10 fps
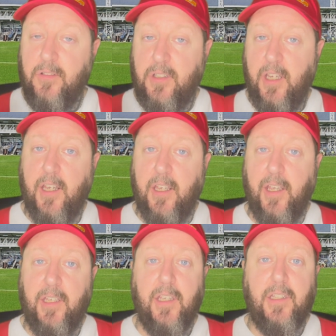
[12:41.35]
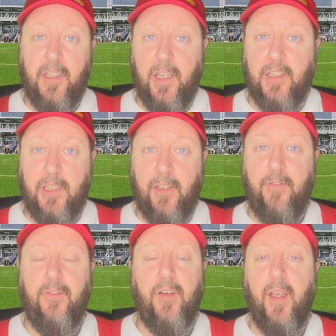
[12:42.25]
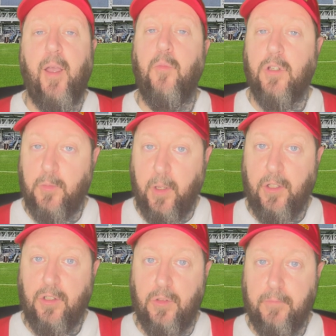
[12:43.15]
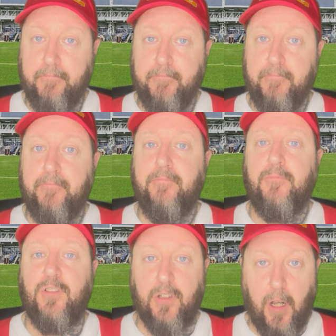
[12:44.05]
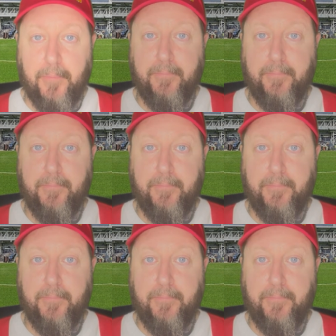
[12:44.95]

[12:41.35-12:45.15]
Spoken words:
Take it easy, stay safe, and we'll speak soon. Ta-ra.